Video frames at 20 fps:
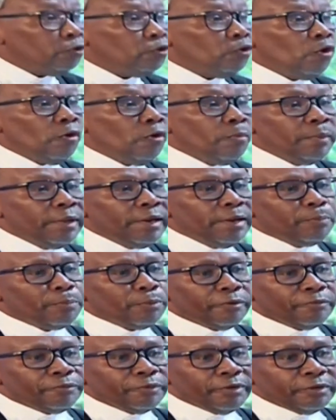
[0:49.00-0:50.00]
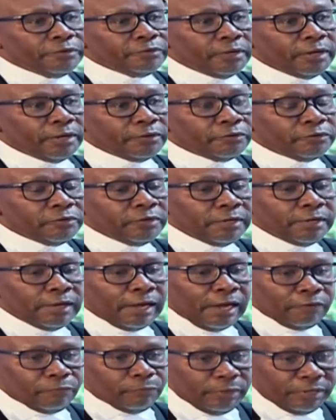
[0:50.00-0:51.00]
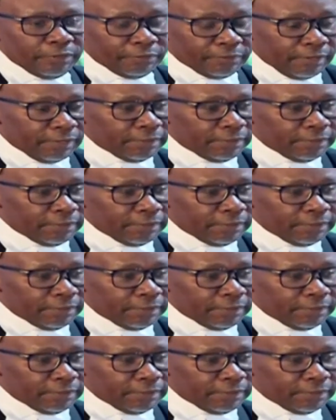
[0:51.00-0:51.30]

so many professors have been